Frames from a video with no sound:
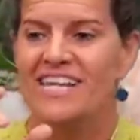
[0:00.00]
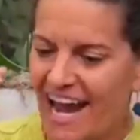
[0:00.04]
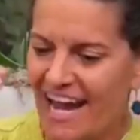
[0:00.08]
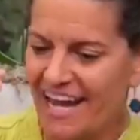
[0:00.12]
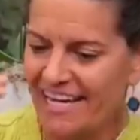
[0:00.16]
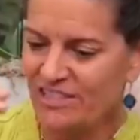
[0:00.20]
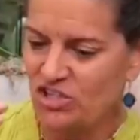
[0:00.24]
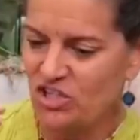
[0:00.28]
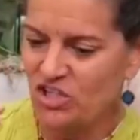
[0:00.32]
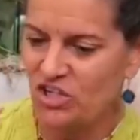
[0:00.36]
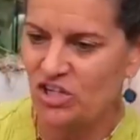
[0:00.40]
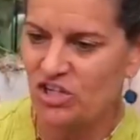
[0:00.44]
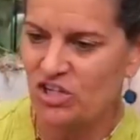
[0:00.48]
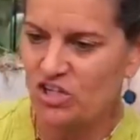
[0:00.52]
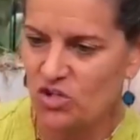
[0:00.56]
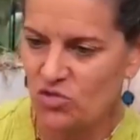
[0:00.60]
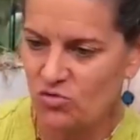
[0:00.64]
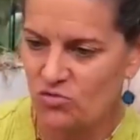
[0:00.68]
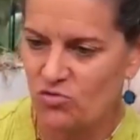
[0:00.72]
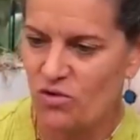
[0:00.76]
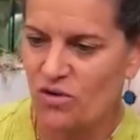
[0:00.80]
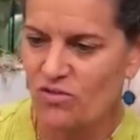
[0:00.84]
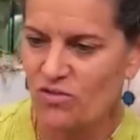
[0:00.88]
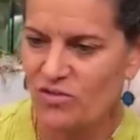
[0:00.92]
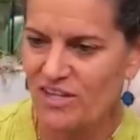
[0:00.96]
I took
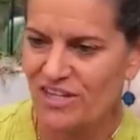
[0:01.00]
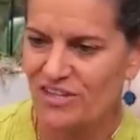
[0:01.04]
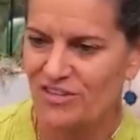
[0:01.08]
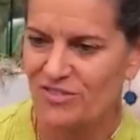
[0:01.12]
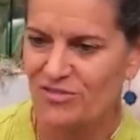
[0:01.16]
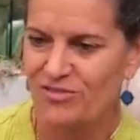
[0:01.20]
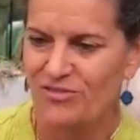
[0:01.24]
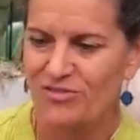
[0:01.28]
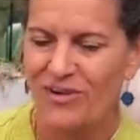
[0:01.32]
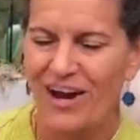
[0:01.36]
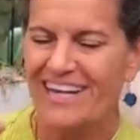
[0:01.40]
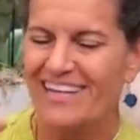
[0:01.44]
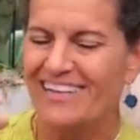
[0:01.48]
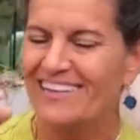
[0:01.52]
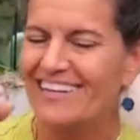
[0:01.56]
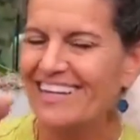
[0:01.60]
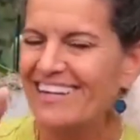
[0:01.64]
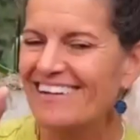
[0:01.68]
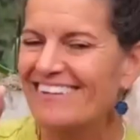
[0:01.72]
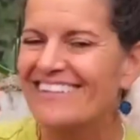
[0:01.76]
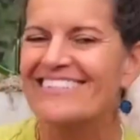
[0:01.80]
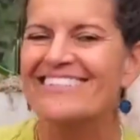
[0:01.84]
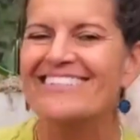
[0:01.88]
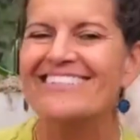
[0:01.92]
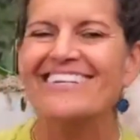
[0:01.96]
these red
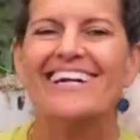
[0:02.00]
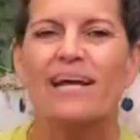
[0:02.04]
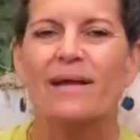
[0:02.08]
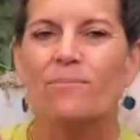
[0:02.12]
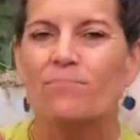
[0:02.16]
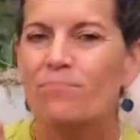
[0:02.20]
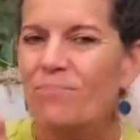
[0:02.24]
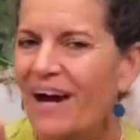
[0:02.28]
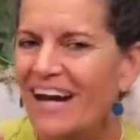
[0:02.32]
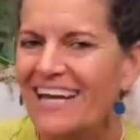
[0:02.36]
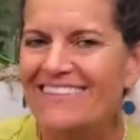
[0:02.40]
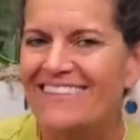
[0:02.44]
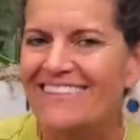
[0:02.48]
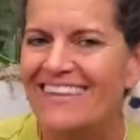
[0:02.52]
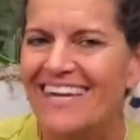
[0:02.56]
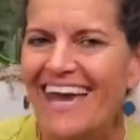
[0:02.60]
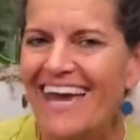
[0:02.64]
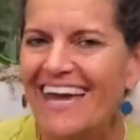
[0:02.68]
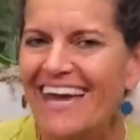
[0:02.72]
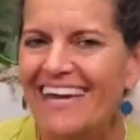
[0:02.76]
licorice and I'd bite the